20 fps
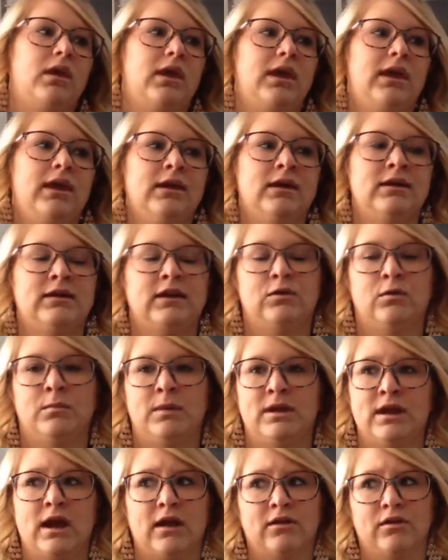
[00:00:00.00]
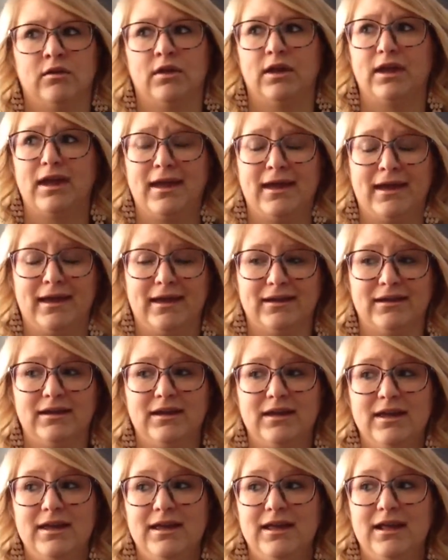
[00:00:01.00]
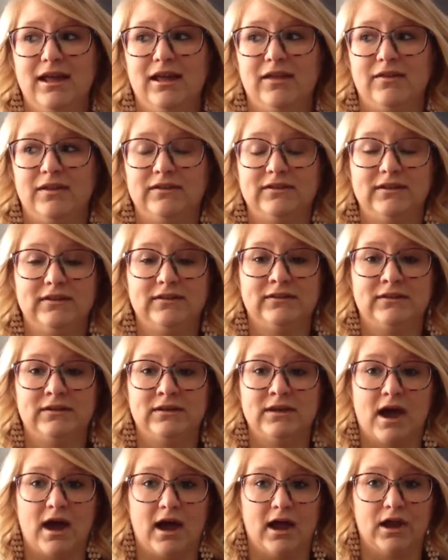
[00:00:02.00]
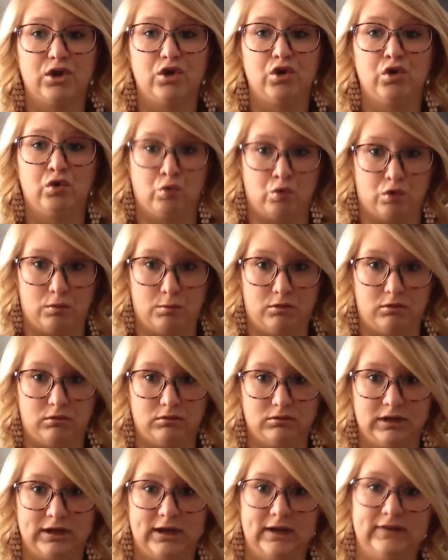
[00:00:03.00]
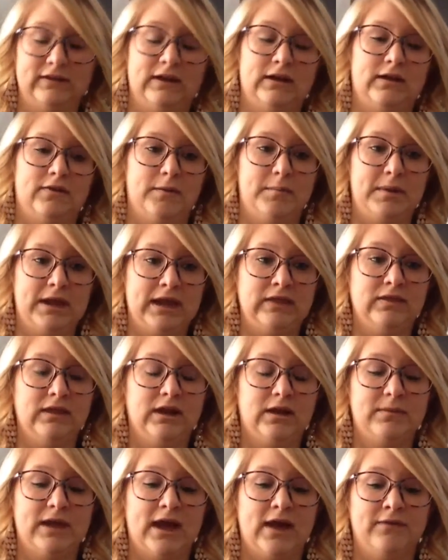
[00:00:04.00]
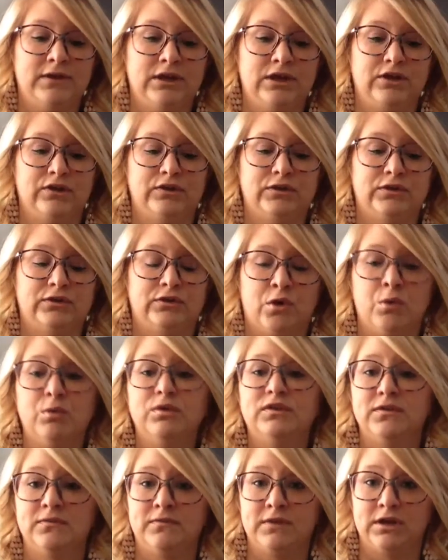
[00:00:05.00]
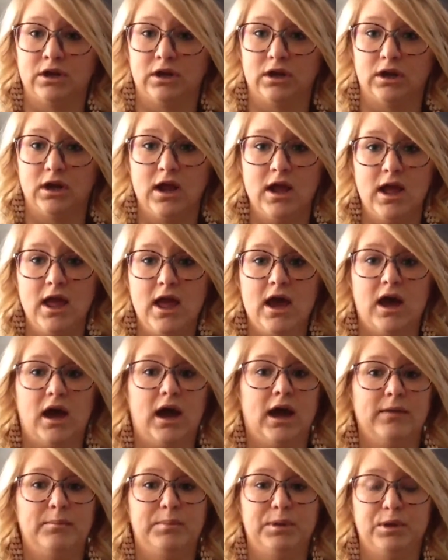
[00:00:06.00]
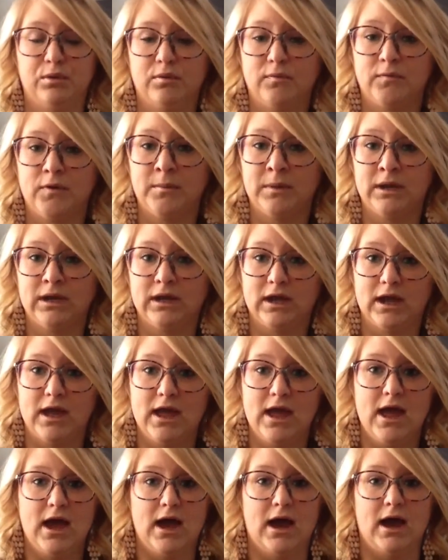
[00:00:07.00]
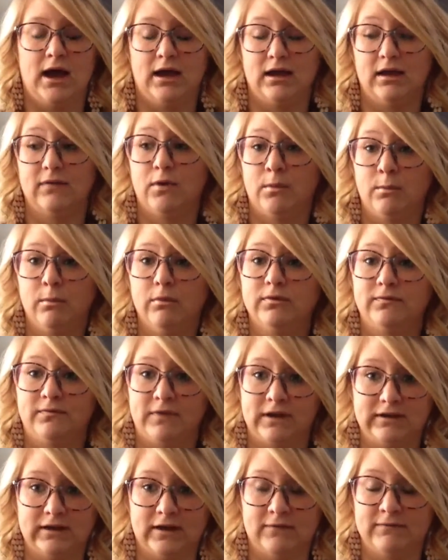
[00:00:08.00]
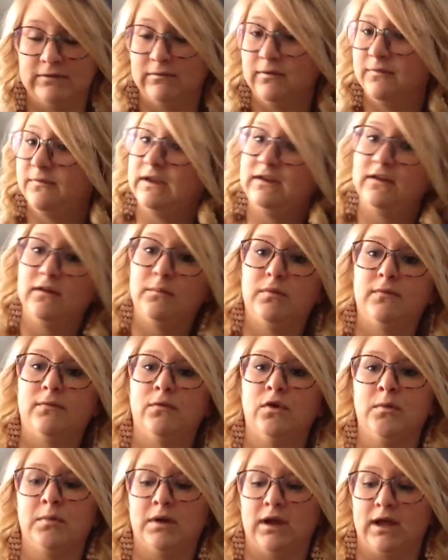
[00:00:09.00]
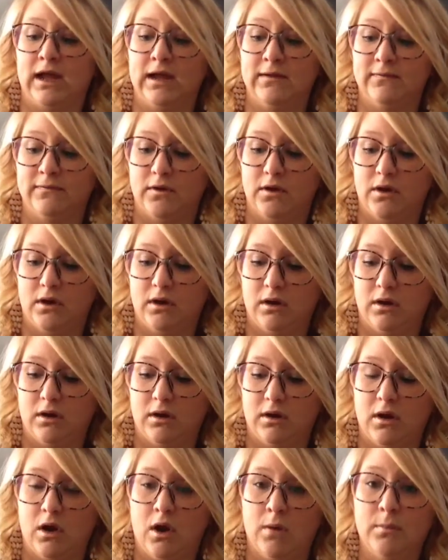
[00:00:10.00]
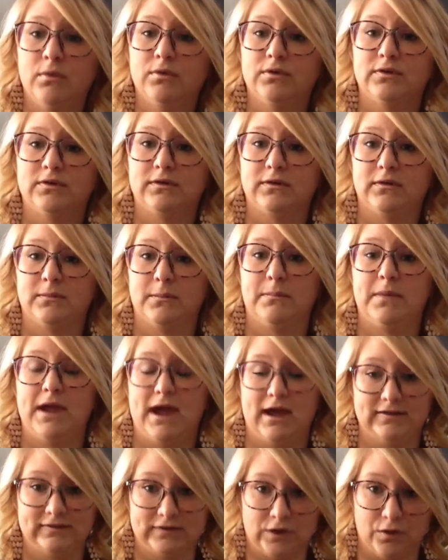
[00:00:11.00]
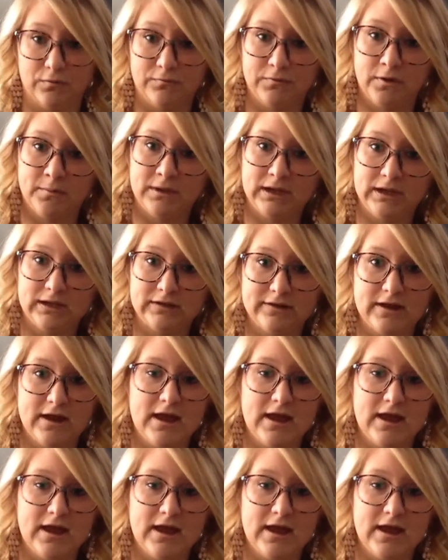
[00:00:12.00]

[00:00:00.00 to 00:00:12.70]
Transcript: And I told my doctor, like, hey, this is not normal. And I said, the pain that I'm having is so severe. I puke from it. I've never fainted before, but I have almost passed out from it.